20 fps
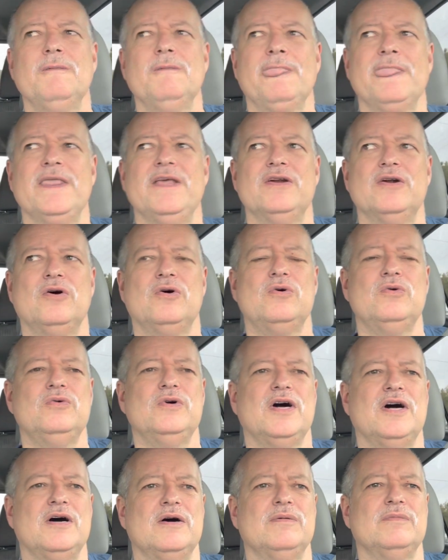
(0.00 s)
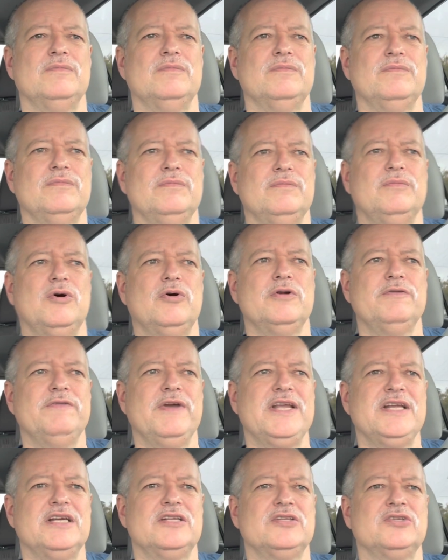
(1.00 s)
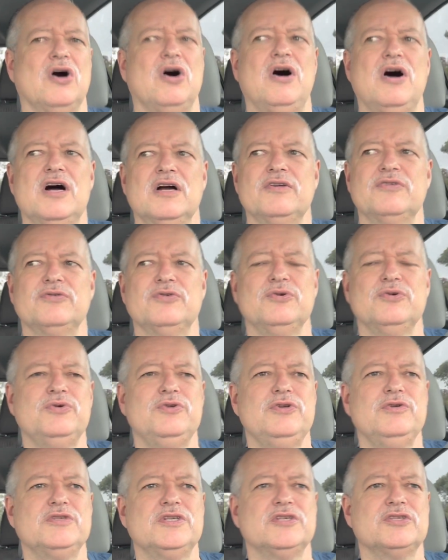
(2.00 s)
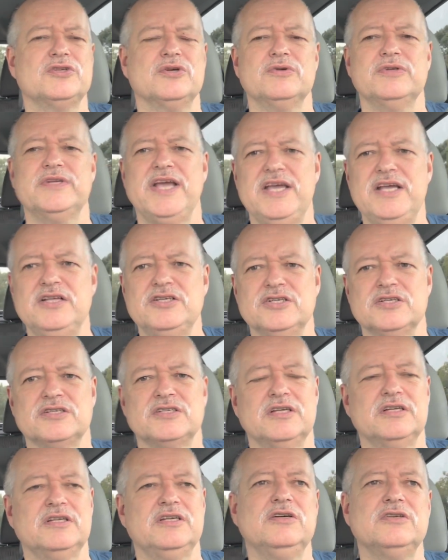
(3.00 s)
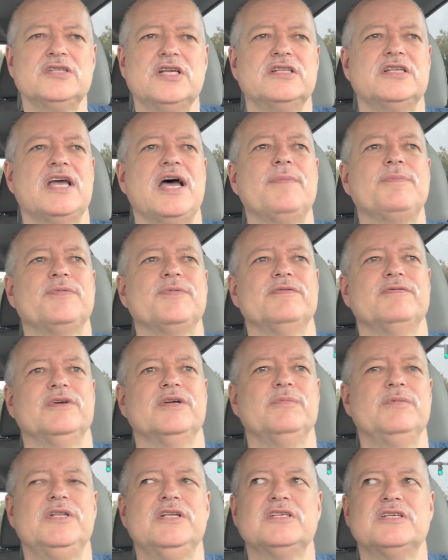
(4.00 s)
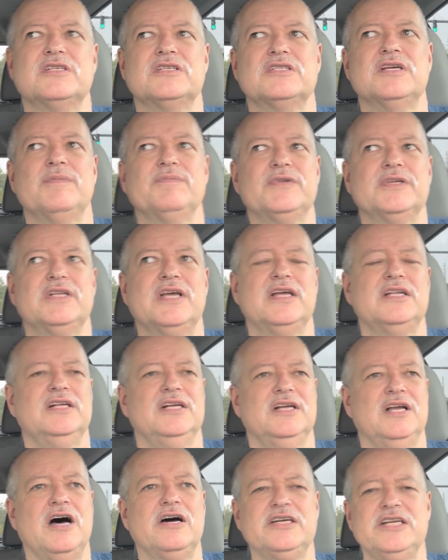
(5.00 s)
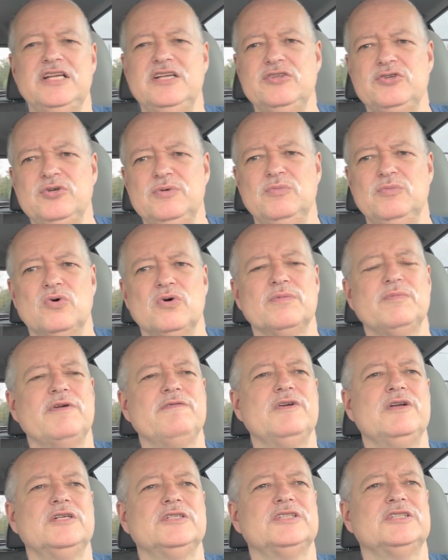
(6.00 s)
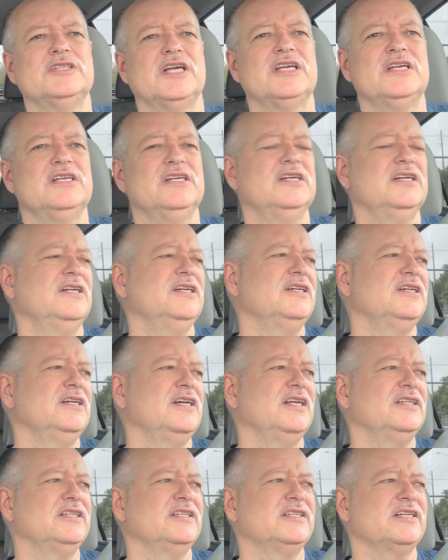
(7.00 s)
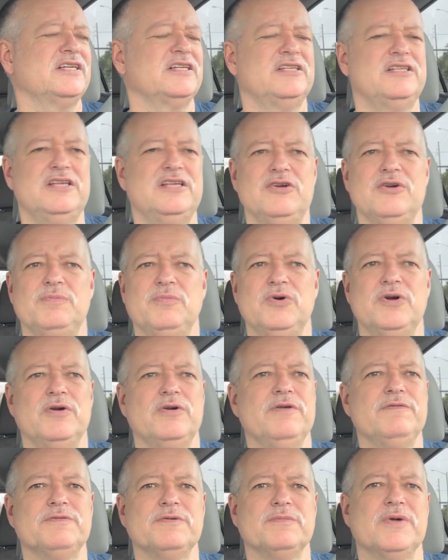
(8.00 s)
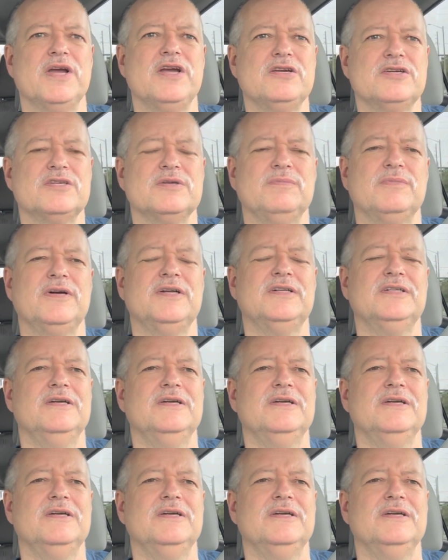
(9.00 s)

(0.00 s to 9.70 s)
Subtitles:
you know, motivating a dog through using certain agents. And here's the depth of it. I mean, this is something that I'll get into more in my videos as I continue to put out information, but,